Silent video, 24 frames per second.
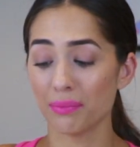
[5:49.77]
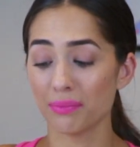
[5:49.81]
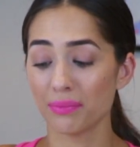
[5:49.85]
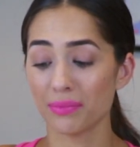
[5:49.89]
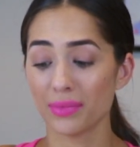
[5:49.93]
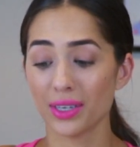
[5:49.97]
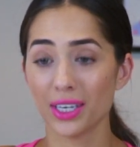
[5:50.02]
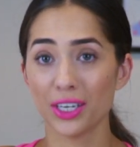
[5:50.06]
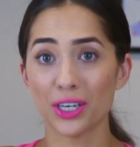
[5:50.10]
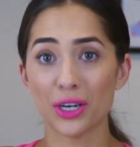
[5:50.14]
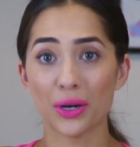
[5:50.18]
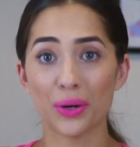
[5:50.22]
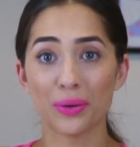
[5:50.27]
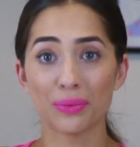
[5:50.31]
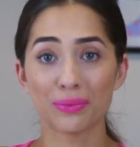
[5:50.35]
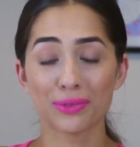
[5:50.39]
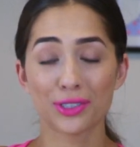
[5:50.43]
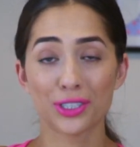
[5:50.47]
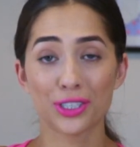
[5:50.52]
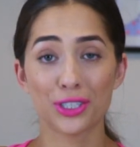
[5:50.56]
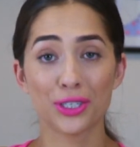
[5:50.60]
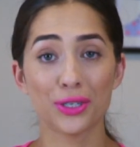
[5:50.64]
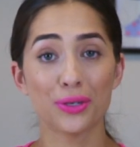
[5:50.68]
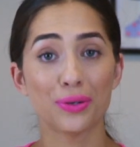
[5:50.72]
you know,
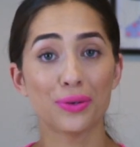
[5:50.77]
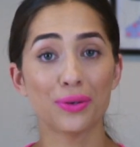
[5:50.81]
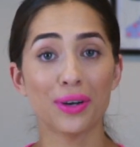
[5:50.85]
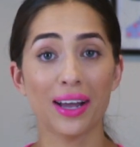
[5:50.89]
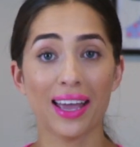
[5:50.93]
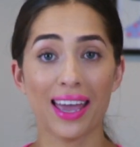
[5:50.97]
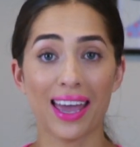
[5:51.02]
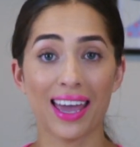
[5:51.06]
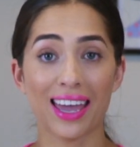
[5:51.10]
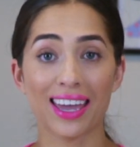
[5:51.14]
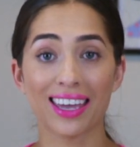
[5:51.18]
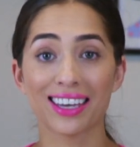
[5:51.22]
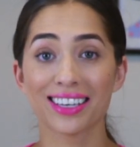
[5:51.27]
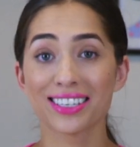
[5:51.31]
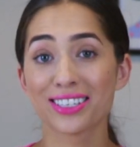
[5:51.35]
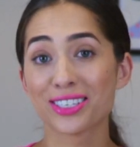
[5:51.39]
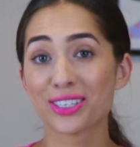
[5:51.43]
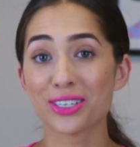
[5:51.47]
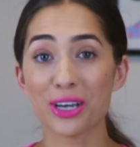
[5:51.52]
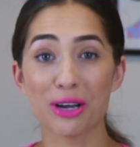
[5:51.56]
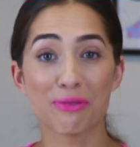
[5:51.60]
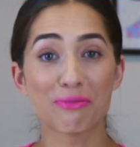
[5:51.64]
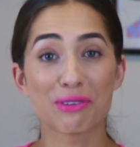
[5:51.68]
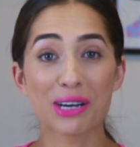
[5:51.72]
to a
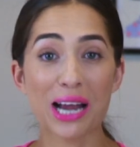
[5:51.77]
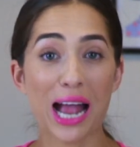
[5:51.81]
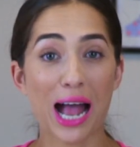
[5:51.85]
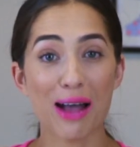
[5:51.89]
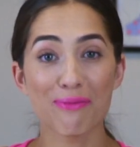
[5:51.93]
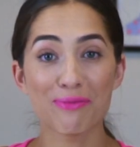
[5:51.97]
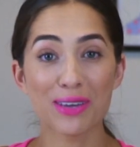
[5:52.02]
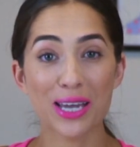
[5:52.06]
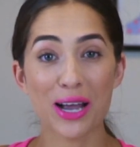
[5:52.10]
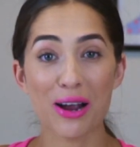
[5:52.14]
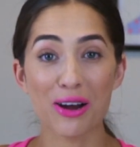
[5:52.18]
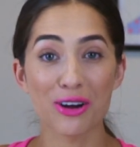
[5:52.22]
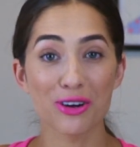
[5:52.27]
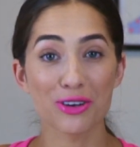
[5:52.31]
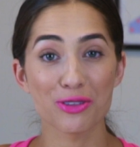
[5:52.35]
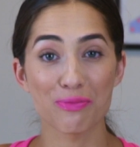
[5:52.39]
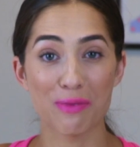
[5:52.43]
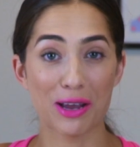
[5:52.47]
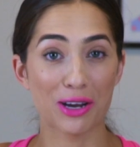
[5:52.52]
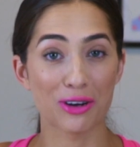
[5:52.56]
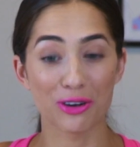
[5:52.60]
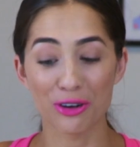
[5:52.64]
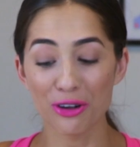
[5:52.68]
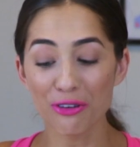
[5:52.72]
sober happy hour with
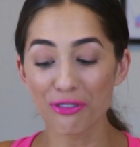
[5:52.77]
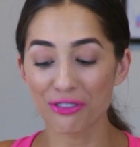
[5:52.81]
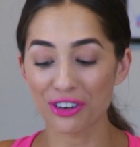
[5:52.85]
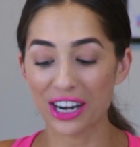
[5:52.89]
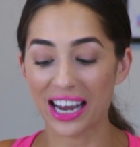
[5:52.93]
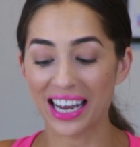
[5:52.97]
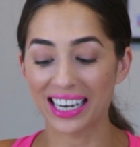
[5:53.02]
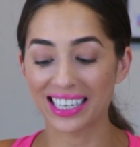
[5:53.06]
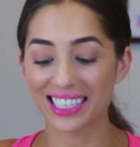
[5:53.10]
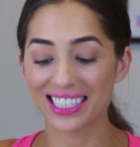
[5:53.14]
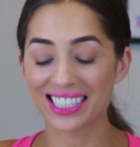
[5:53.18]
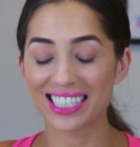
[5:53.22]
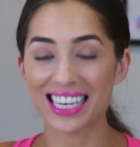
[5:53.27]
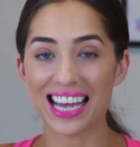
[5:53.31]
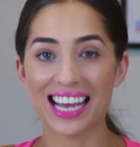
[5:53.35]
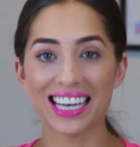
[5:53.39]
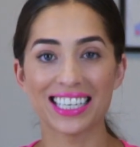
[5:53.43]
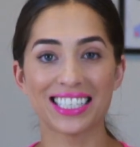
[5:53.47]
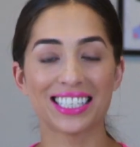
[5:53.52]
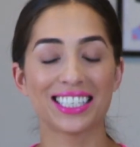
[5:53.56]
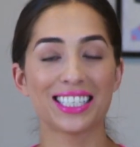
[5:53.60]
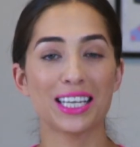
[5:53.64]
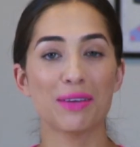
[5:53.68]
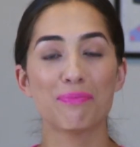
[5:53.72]
my girlfriends
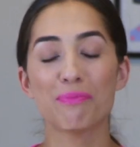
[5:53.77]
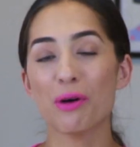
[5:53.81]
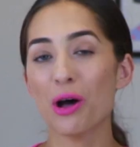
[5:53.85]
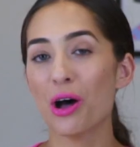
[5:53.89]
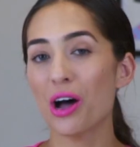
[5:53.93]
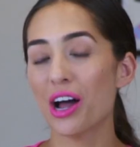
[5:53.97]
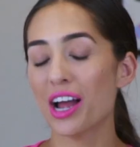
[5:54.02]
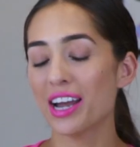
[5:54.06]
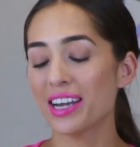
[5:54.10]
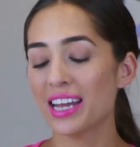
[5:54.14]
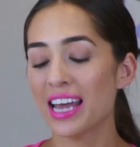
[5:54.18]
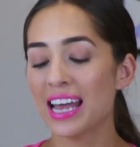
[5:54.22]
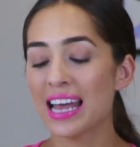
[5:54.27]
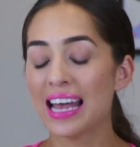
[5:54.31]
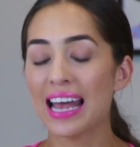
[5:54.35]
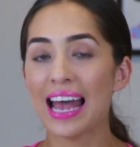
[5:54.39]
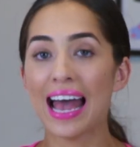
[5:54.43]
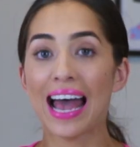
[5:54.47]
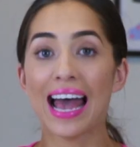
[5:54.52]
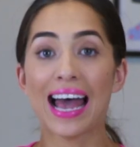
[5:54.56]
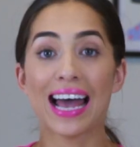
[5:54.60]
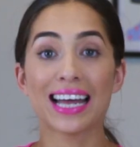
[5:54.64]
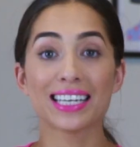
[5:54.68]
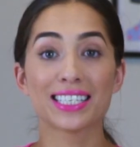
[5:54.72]
and sip on,
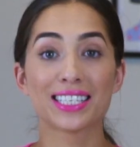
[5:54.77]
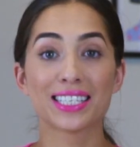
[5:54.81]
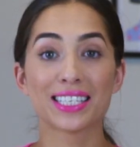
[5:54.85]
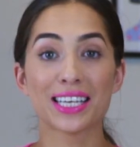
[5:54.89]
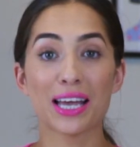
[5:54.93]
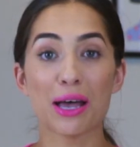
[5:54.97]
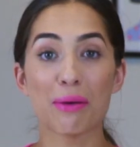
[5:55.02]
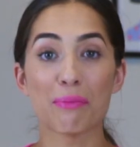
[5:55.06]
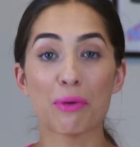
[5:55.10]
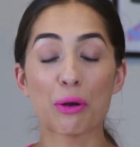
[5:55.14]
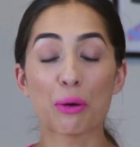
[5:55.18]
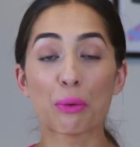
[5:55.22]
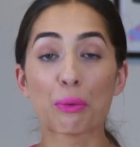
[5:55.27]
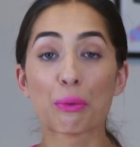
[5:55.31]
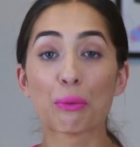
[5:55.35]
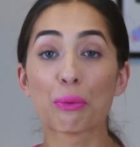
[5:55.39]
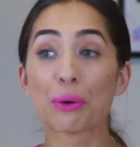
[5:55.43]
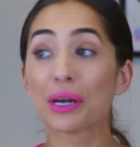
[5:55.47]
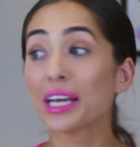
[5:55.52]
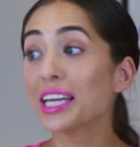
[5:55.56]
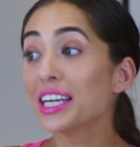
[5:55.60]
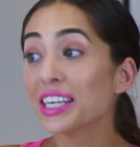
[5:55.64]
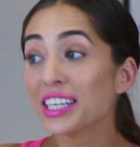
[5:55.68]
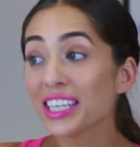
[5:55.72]
add some
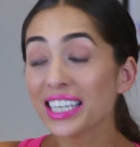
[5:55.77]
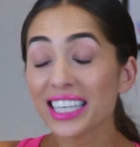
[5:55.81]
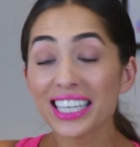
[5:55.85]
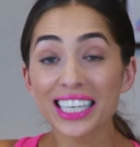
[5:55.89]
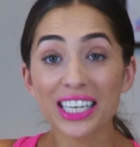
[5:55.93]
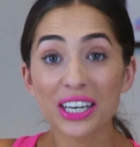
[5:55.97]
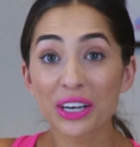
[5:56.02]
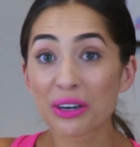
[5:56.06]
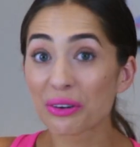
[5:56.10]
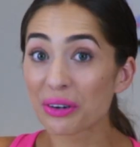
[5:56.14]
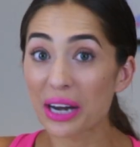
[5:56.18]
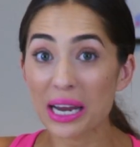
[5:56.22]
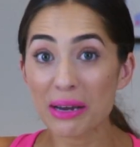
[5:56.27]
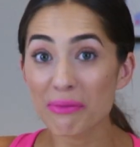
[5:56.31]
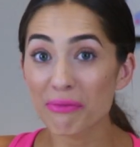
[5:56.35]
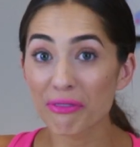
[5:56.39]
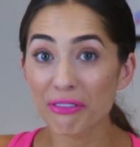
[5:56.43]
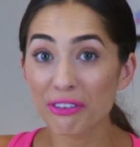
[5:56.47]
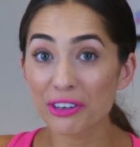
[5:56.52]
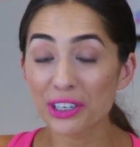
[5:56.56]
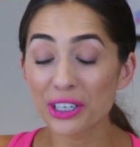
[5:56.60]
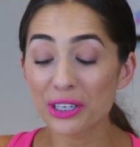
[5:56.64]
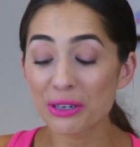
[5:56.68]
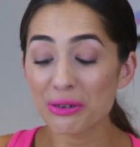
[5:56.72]
real
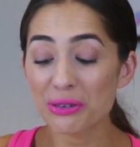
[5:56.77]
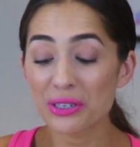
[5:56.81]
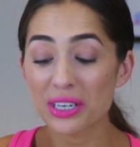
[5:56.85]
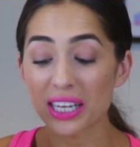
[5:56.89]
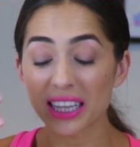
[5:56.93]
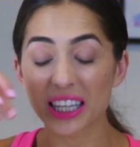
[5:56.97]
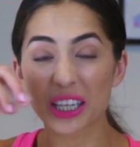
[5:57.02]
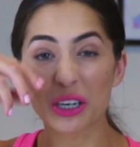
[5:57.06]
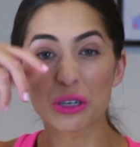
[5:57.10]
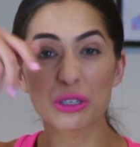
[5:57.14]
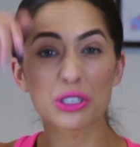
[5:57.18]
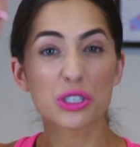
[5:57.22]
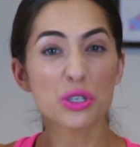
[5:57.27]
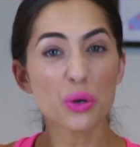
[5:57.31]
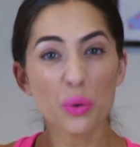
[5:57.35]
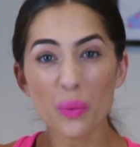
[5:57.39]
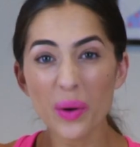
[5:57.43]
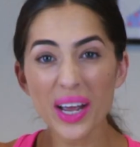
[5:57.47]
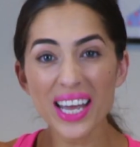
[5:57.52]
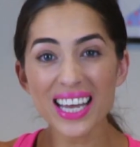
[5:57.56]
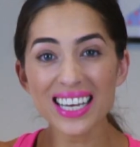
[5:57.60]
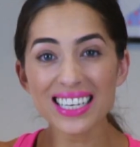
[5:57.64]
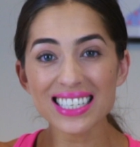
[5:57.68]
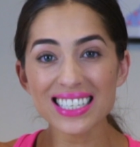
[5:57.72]
grapefruit, a little
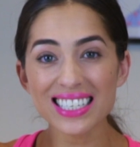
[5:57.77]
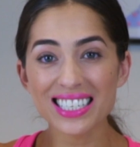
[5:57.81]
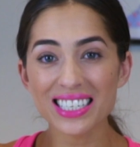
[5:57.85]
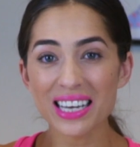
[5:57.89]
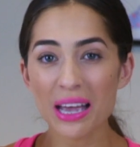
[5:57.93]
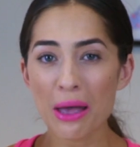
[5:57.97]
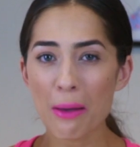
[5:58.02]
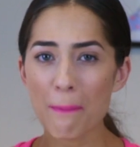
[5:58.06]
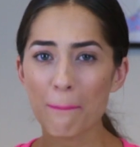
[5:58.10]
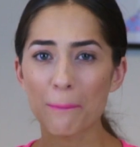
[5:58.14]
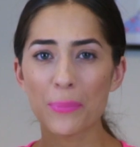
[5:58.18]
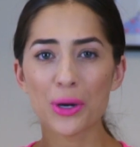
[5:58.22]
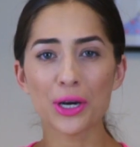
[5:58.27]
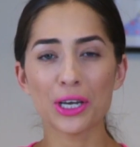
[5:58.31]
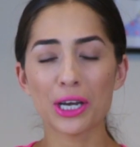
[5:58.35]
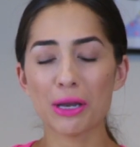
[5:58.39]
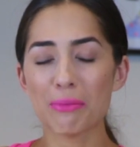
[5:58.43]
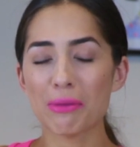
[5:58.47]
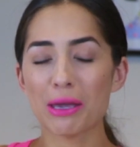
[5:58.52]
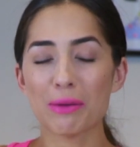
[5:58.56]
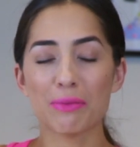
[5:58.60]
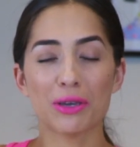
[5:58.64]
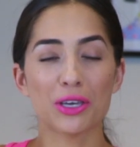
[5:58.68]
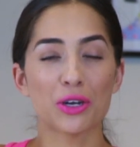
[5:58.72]
twist, put it
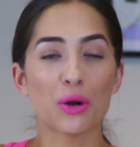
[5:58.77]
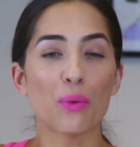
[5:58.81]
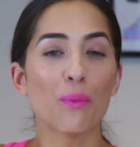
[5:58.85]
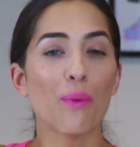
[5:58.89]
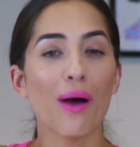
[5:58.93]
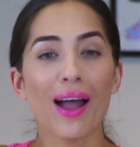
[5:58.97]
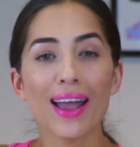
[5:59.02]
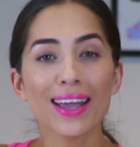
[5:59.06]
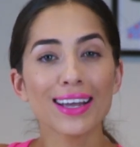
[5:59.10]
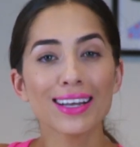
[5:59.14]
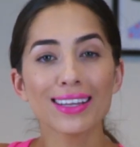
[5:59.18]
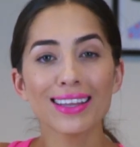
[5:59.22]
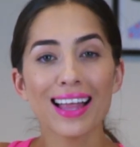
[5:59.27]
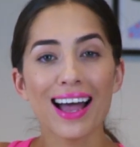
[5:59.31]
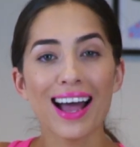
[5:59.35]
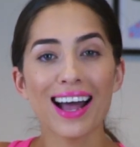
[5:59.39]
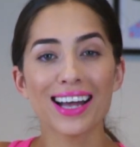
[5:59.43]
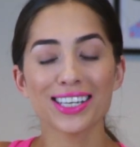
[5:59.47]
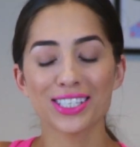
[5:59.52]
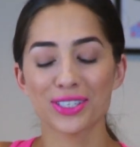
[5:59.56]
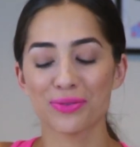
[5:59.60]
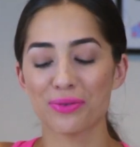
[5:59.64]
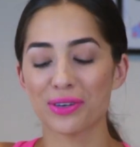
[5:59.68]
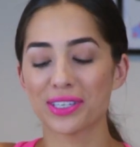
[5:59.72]
maybe in a wine
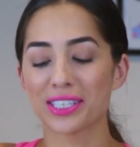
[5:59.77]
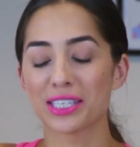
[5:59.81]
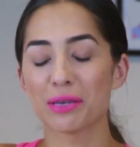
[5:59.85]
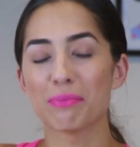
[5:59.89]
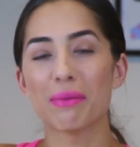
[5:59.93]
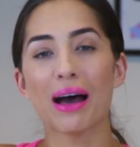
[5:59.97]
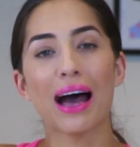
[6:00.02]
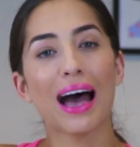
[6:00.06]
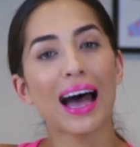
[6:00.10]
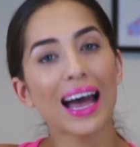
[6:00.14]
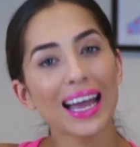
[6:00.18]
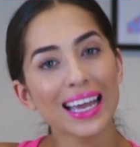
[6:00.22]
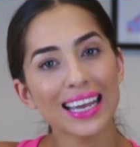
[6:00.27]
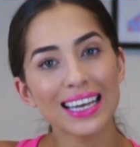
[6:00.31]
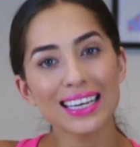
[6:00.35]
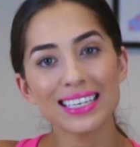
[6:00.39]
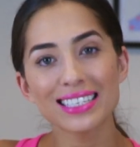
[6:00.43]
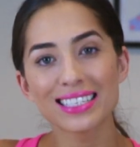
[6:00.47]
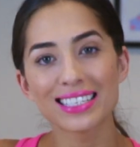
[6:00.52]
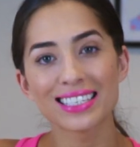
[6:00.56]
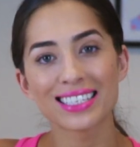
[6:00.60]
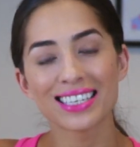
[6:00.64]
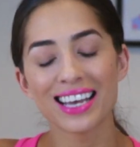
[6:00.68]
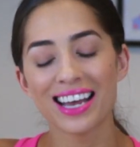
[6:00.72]
glass with some
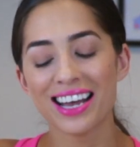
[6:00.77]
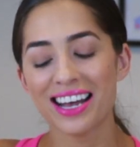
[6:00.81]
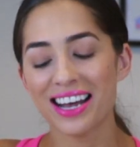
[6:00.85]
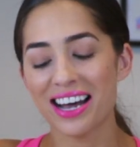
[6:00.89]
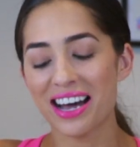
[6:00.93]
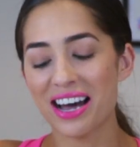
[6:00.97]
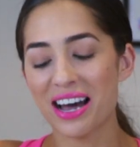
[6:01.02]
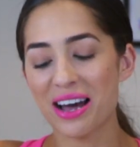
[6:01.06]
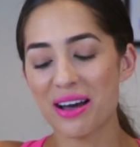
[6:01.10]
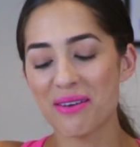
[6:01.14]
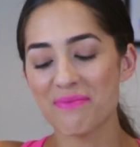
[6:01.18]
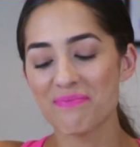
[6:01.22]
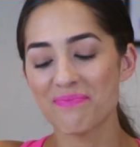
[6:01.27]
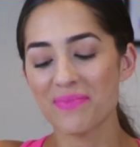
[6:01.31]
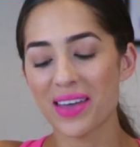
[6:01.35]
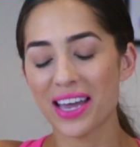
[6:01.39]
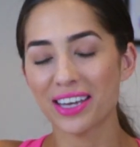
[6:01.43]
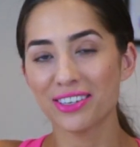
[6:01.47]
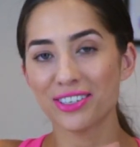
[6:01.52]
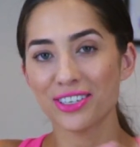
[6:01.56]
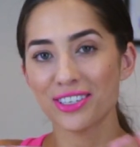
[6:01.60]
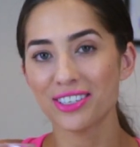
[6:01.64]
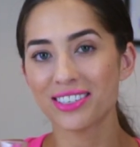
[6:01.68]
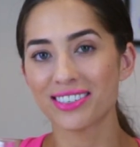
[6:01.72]
ice,
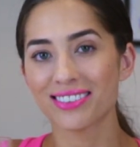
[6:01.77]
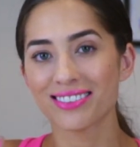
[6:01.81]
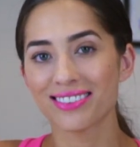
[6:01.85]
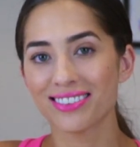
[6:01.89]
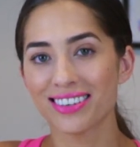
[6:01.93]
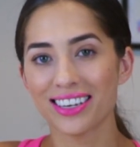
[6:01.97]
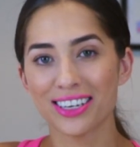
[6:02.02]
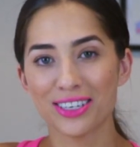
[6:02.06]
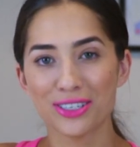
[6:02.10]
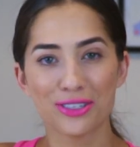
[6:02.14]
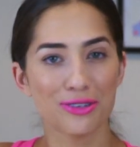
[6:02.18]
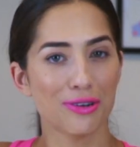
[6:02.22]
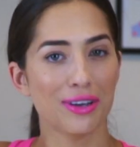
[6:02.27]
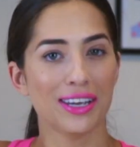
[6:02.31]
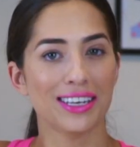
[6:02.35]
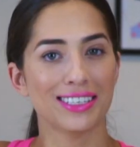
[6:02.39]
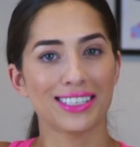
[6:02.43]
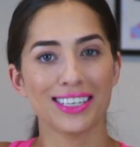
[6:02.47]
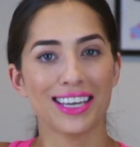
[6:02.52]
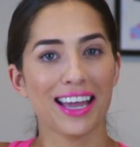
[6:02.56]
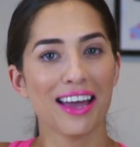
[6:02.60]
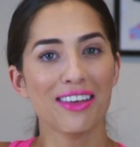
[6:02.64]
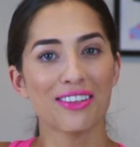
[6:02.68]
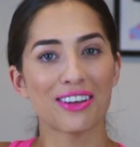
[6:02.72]
and just enjoy it
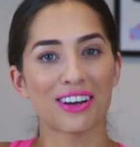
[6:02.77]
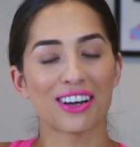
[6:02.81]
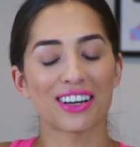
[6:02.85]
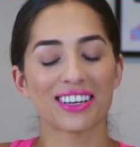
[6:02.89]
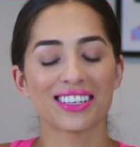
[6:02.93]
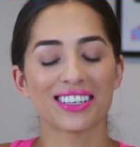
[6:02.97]
together.